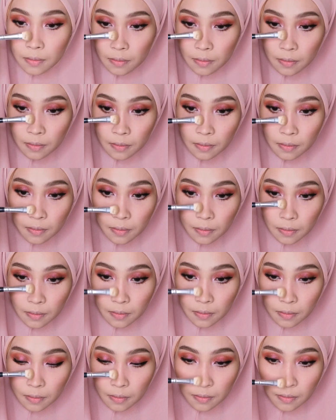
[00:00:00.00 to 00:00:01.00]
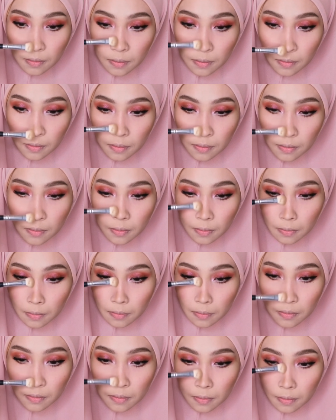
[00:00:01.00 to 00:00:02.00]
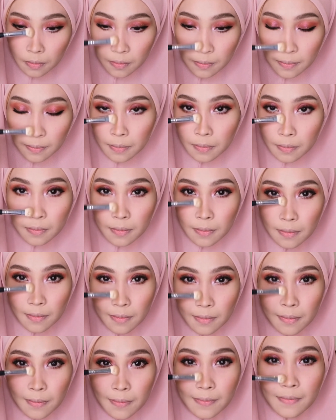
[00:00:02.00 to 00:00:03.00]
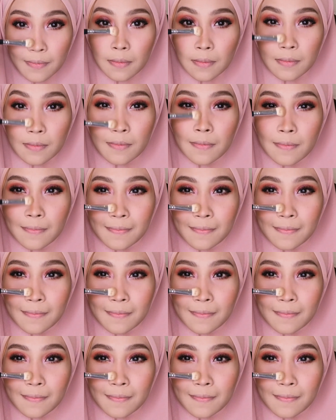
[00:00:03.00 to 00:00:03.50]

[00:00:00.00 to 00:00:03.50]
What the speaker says: No one is speaking in this clip.